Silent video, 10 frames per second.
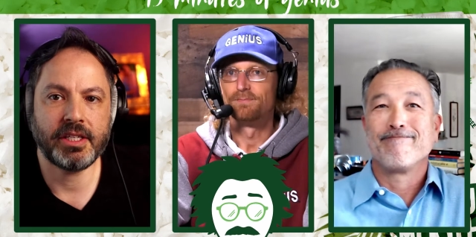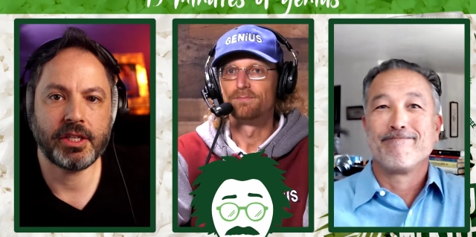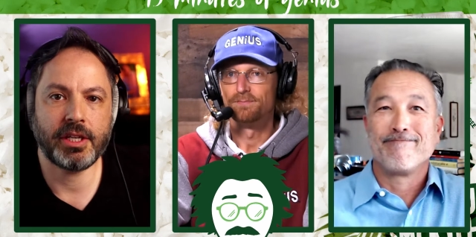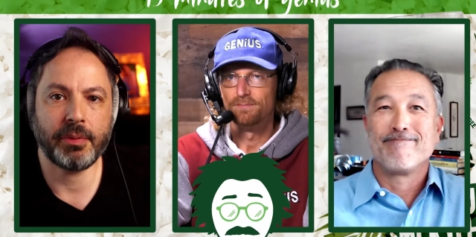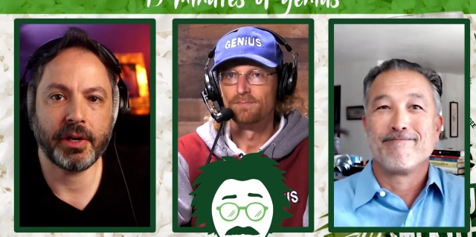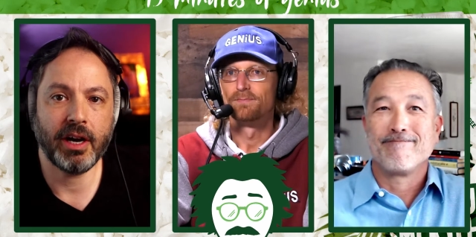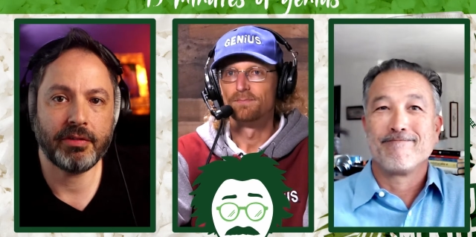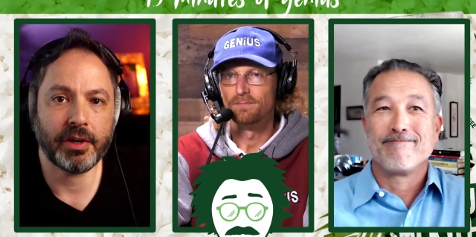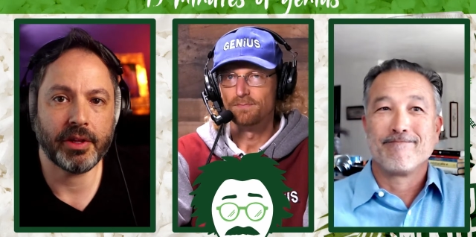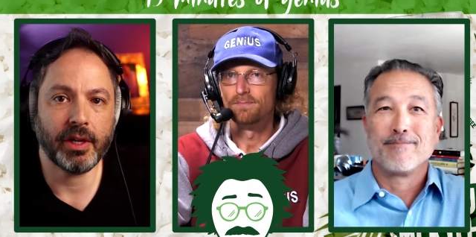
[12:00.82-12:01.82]
Speaker 1: just the
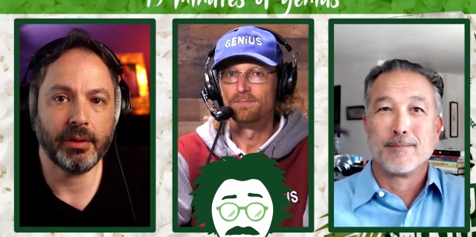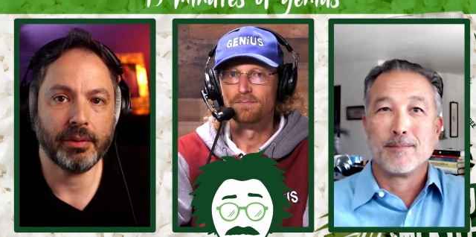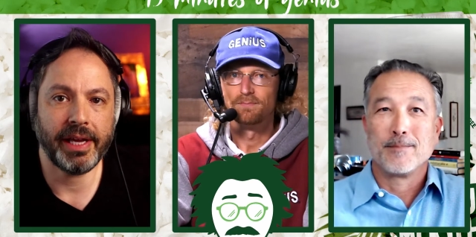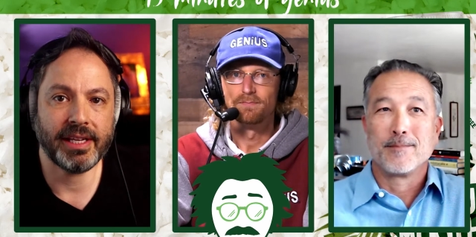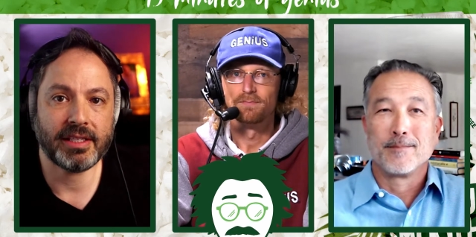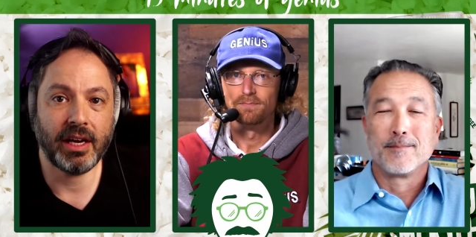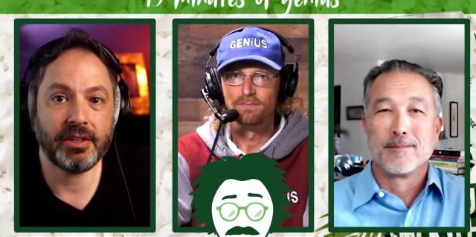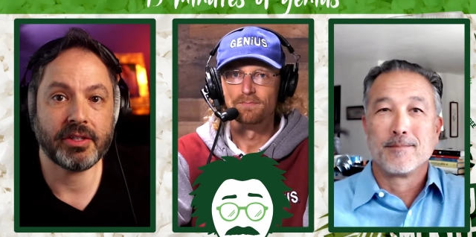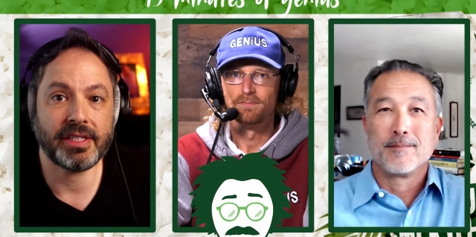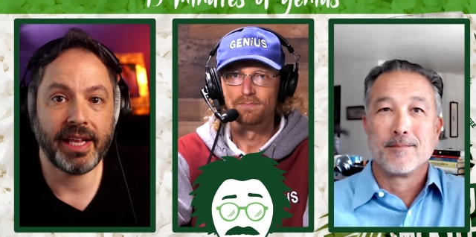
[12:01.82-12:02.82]
recovery though; it's
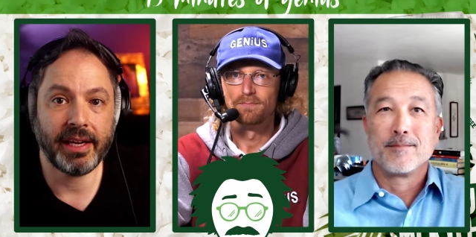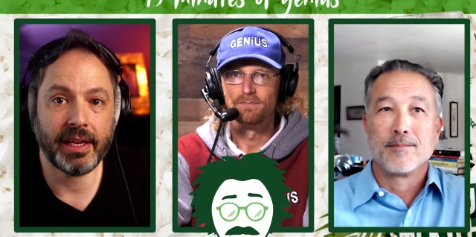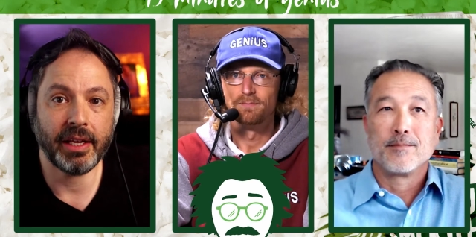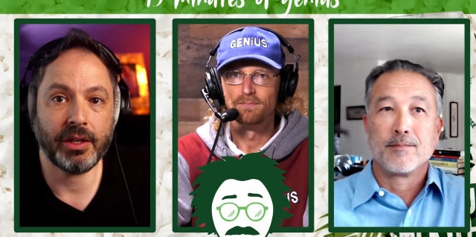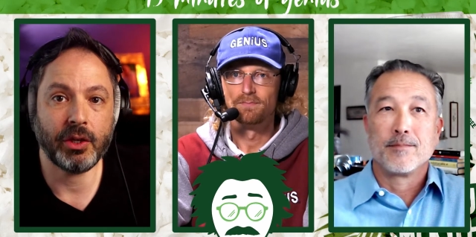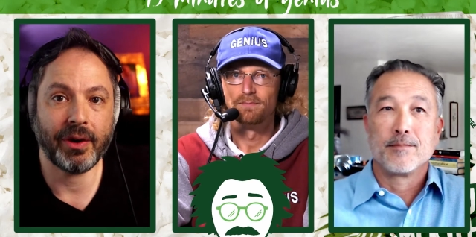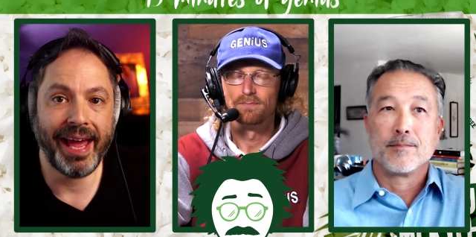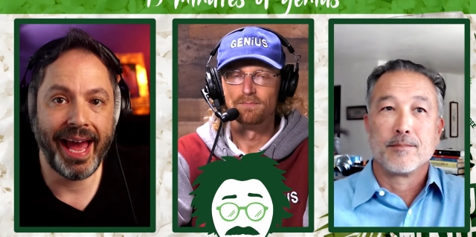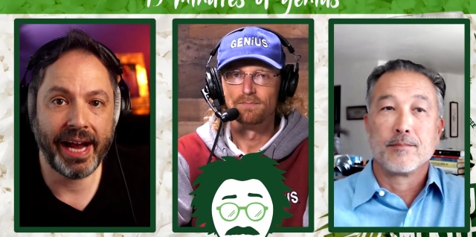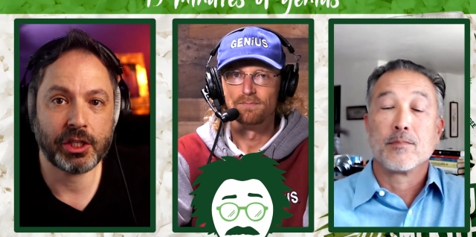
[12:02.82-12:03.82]
understanding your
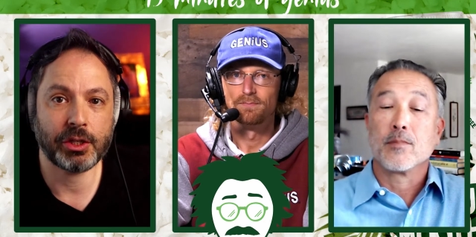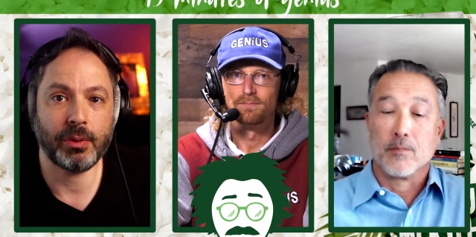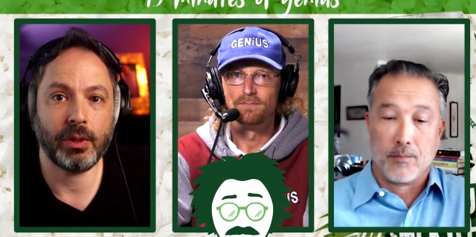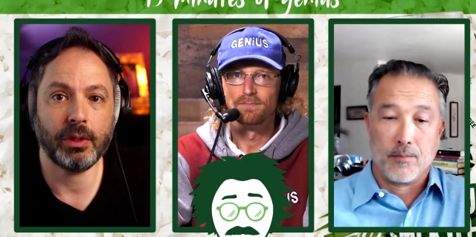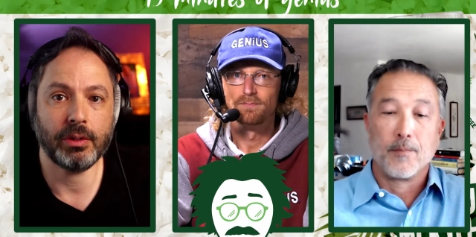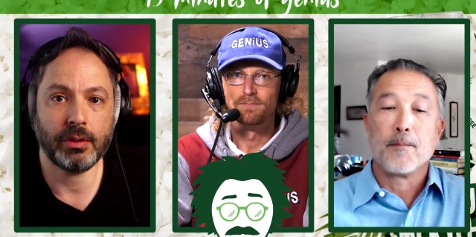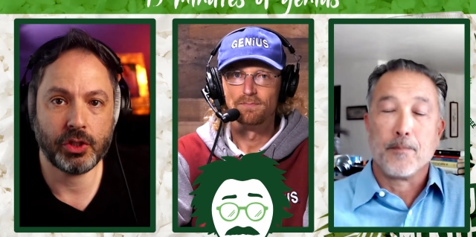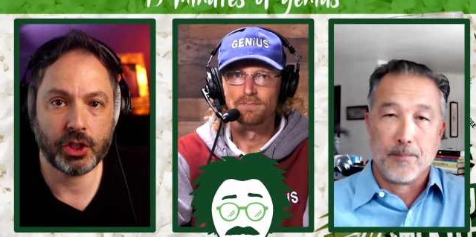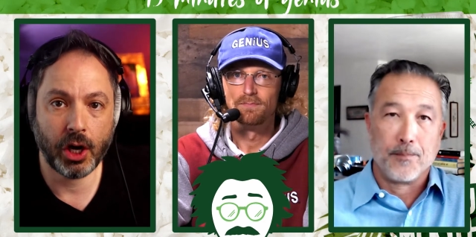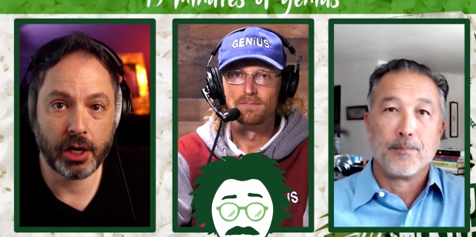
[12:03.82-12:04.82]
actual
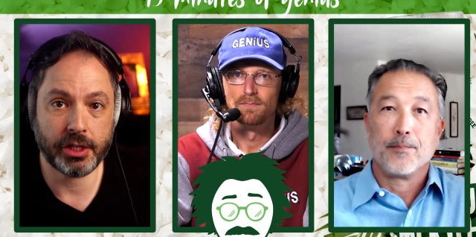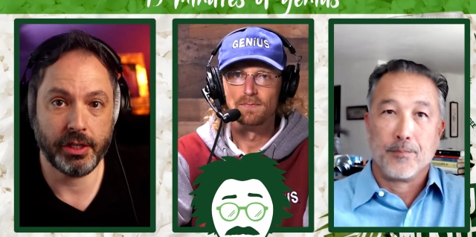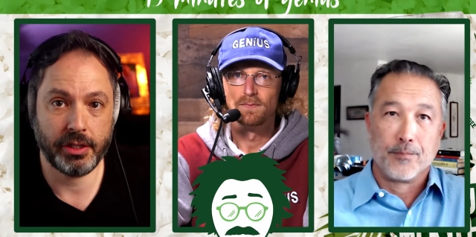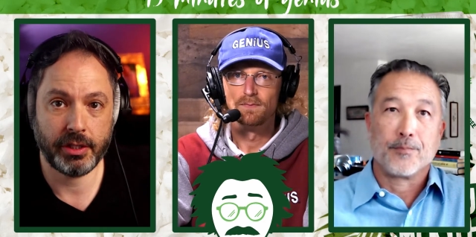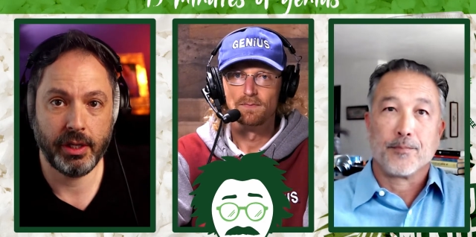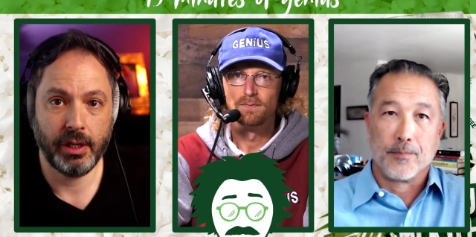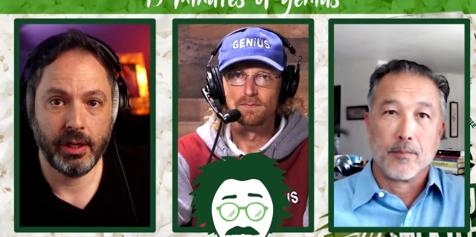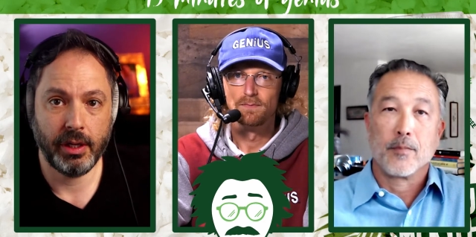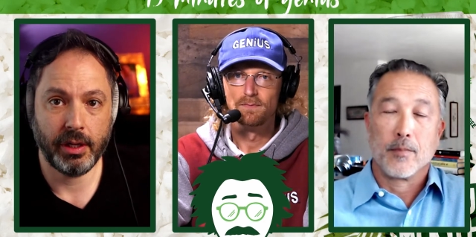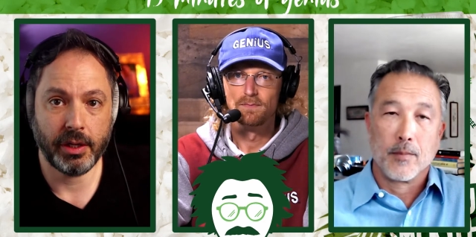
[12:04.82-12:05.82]
charges,
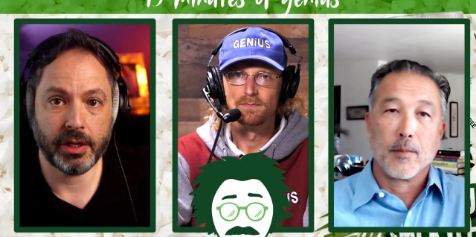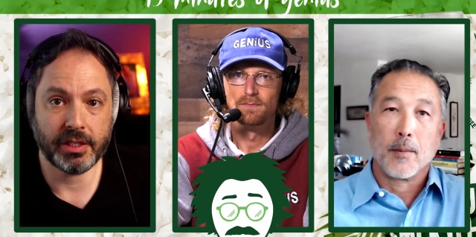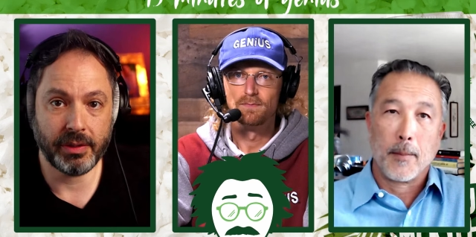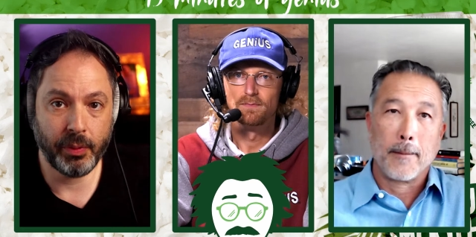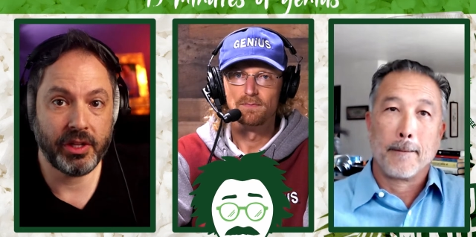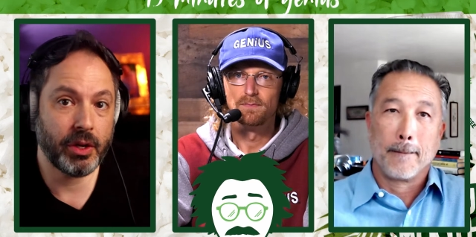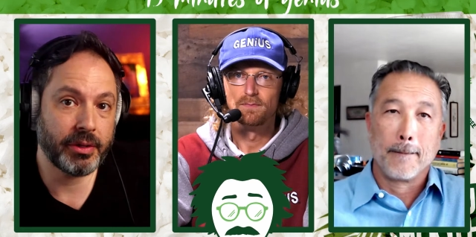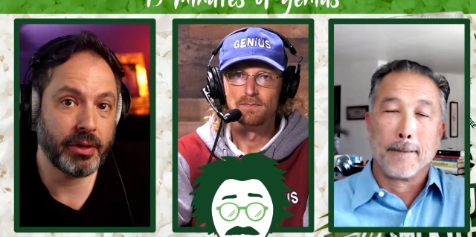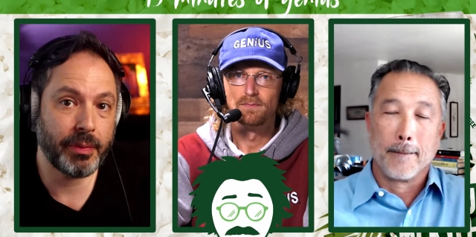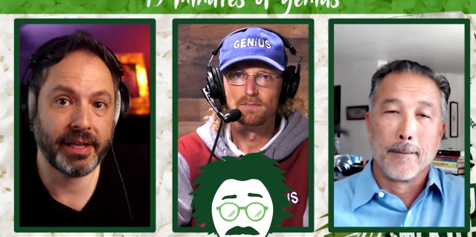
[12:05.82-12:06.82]
because with your
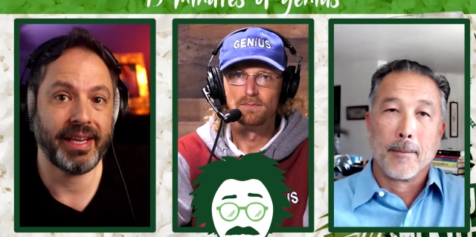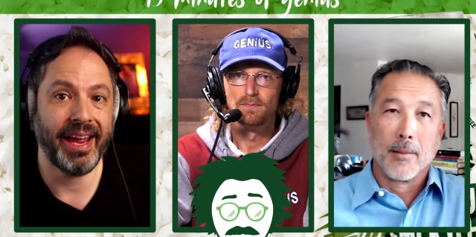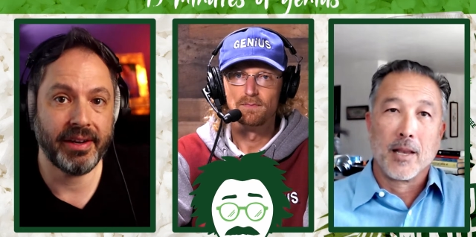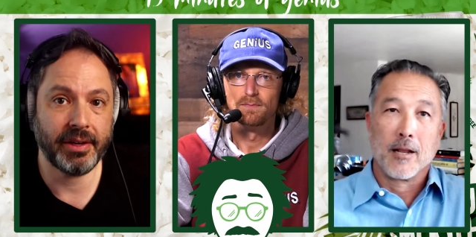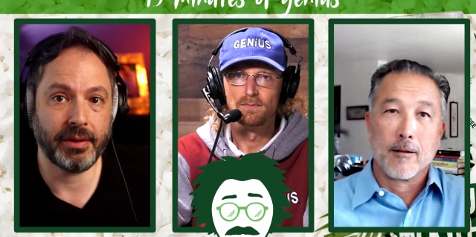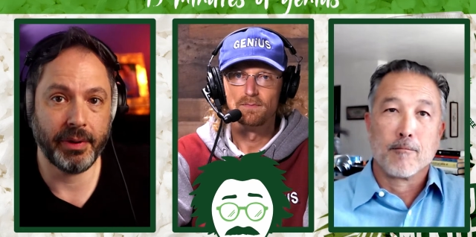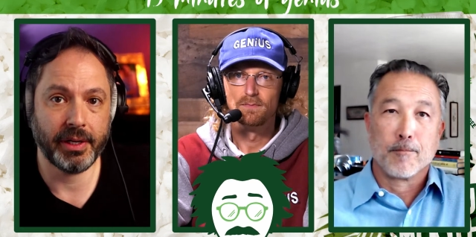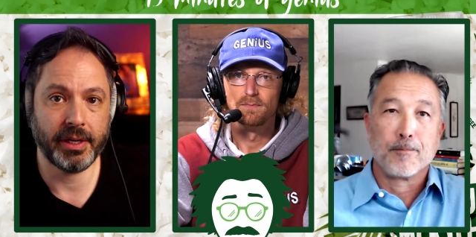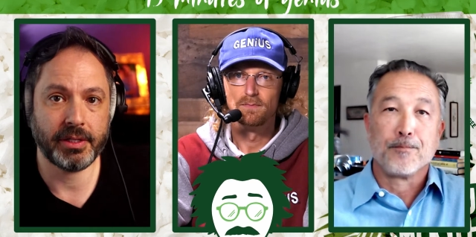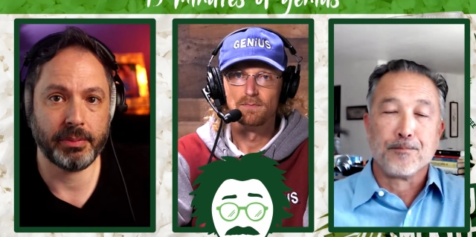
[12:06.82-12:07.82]
direct and indirect
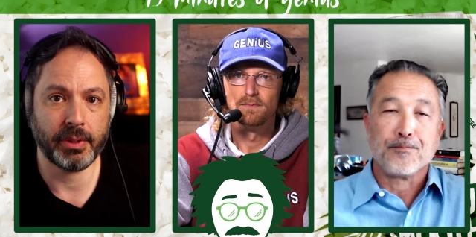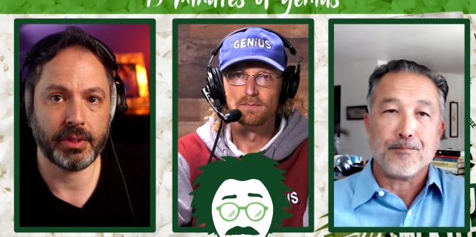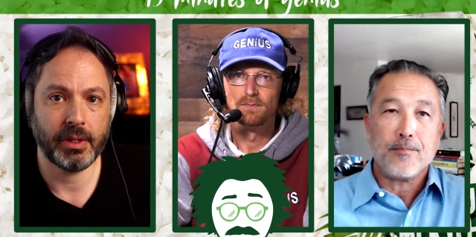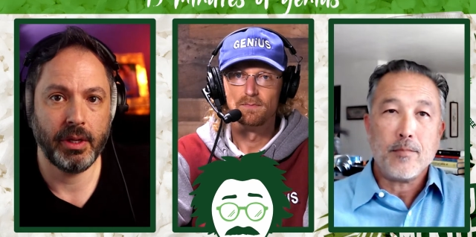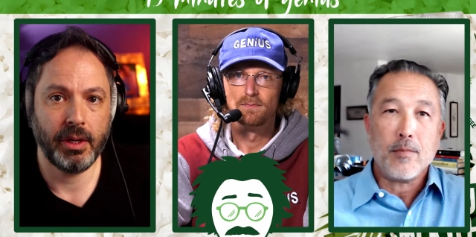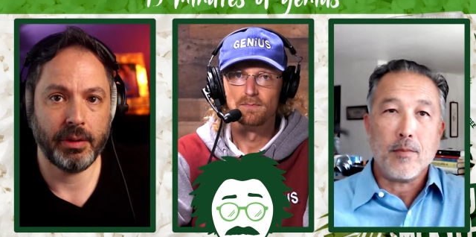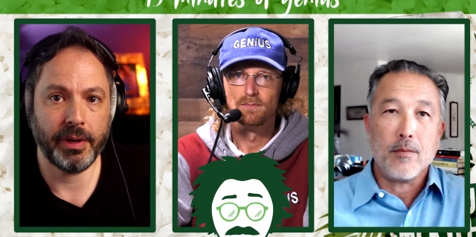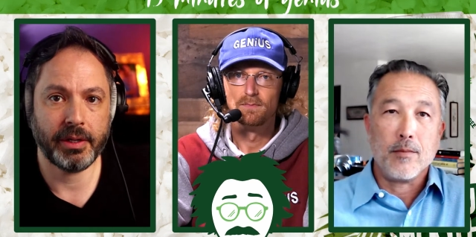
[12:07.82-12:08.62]
customers, right?